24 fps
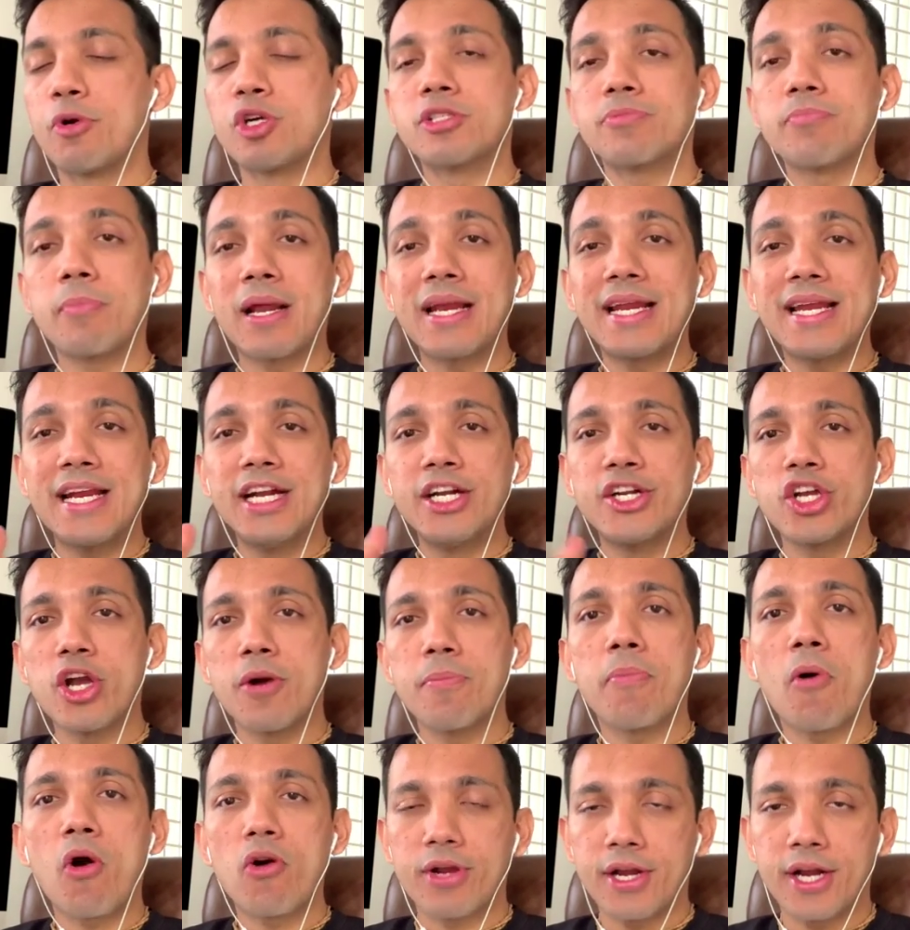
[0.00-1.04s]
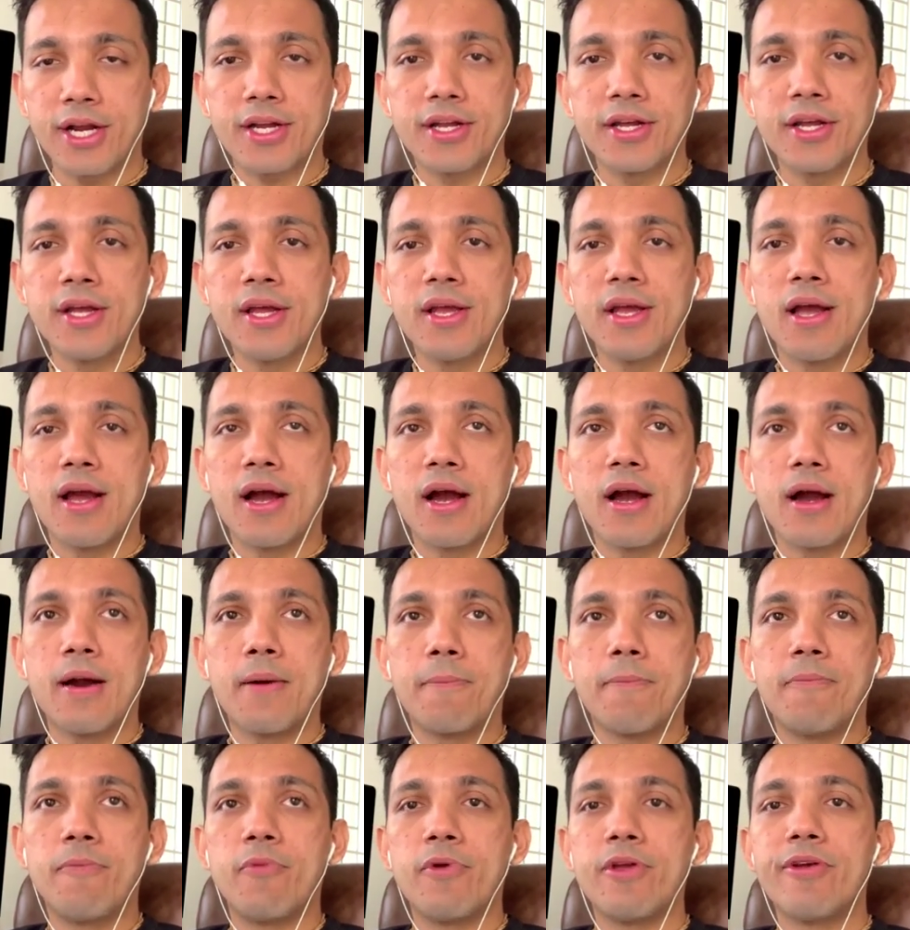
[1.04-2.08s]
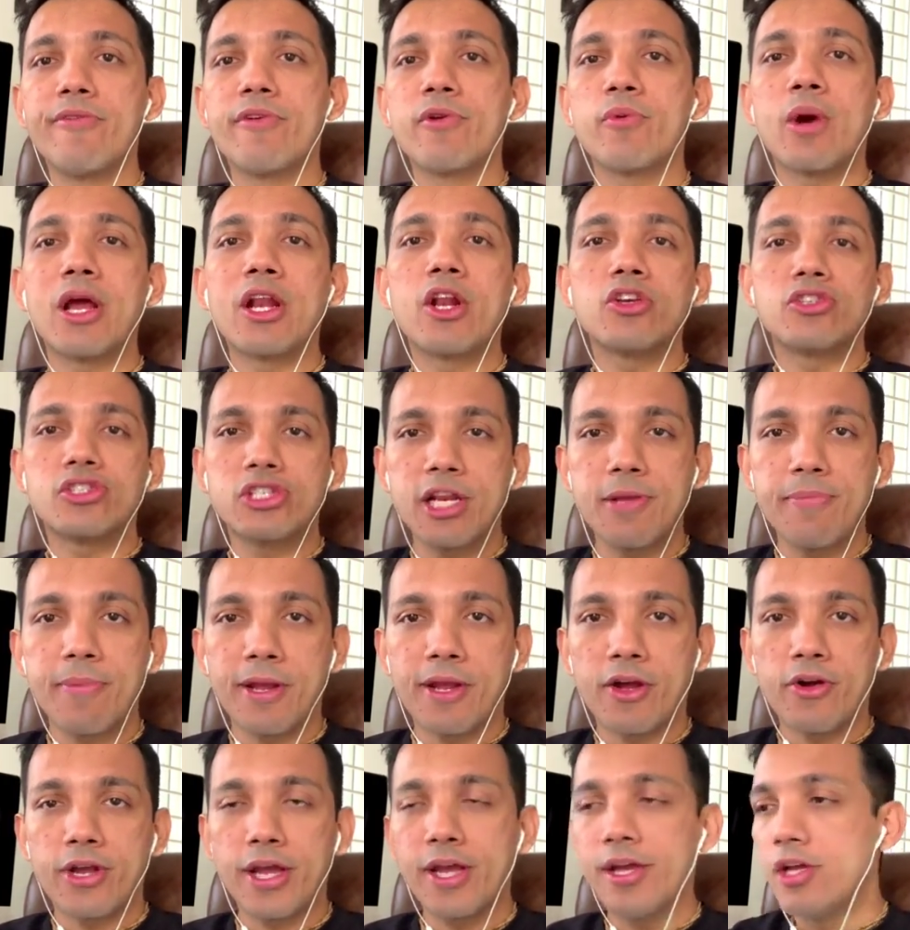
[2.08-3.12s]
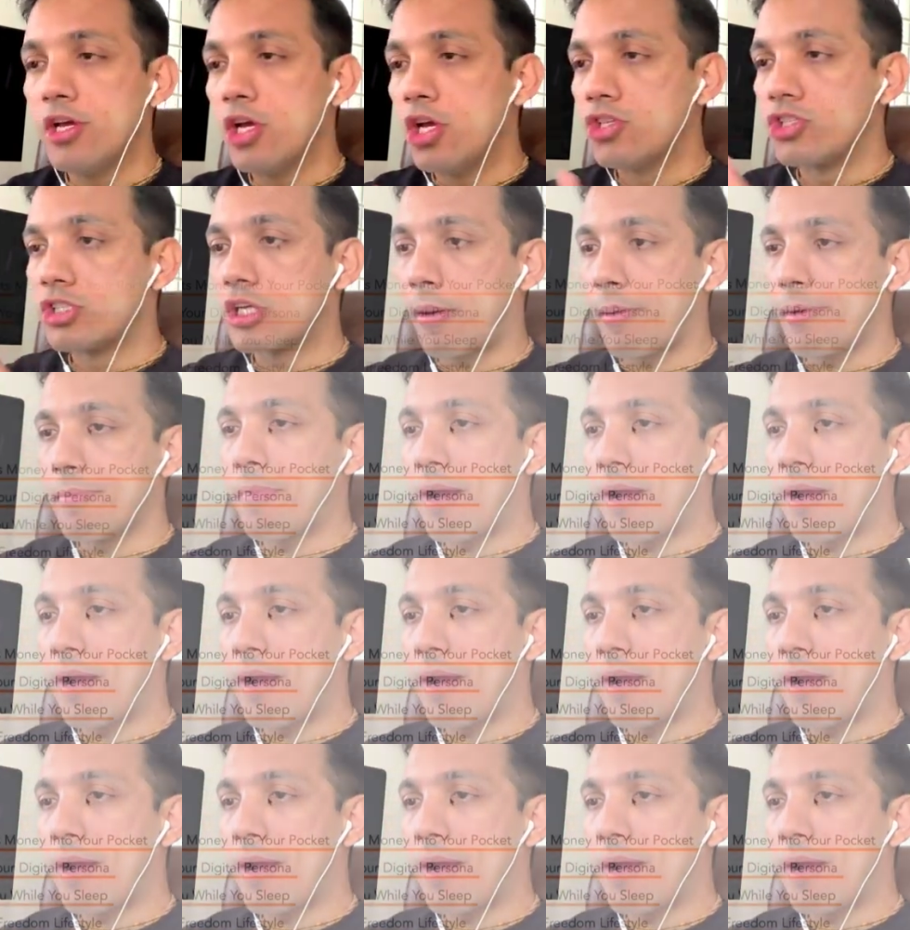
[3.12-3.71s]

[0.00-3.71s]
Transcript: money into your pocket even while you're sleeping. Okay, so coming